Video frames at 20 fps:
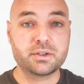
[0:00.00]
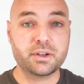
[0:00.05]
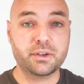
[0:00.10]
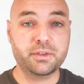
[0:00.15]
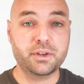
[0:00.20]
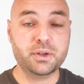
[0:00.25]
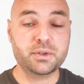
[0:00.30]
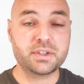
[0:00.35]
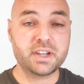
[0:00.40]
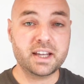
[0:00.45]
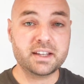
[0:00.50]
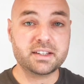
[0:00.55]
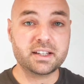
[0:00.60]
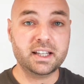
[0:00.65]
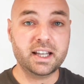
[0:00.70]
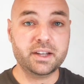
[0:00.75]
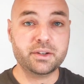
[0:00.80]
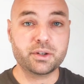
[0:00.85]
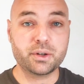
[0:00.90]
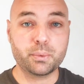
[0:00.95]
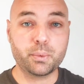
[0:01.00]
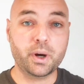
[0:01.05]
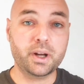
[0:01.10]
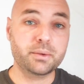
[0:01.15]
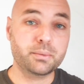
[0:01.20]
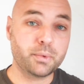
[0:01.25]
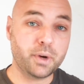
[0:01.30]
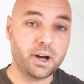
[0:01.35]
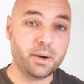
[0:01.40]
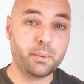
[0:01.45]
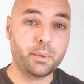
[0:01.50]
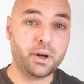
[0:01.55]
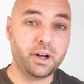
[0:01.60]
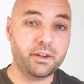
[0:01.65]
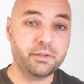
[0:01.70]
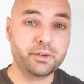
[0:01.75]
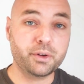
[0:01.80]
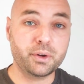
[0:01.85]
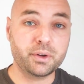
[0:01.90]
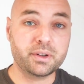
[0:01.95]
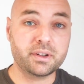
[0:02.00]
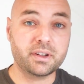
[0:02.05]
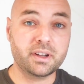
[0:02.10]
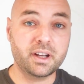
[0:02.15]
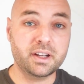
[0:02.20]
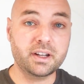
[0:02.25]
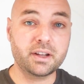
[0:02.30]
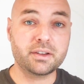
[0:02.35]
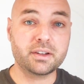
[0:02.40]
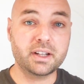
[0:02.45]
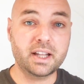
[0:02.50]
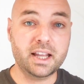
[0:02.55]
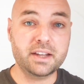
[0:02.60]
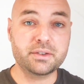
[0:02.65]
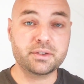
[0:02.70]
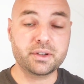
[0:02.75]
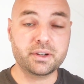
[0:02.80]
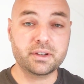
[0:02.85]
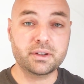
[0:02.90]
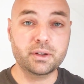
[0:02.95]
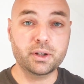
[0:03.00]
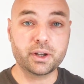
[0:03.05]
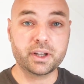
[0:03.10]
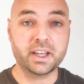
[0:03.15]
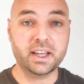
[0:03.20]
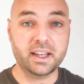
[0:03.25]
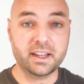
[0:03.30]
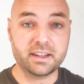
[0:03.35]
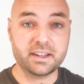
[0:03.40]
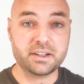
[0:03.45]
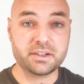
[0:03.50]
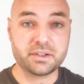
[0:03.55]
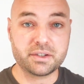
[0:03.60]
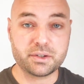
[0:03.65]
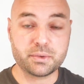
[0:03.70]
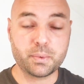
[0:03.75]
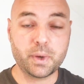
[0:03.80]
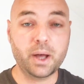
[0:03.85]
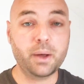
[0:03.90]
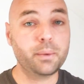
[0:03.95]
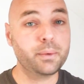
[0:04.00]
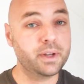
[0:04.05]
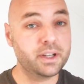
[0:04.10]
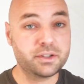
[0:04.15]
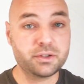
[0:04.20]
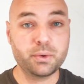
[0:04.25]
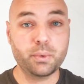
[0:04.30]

So if you say to lender 1, right, well, I've got another lender looking at this as well,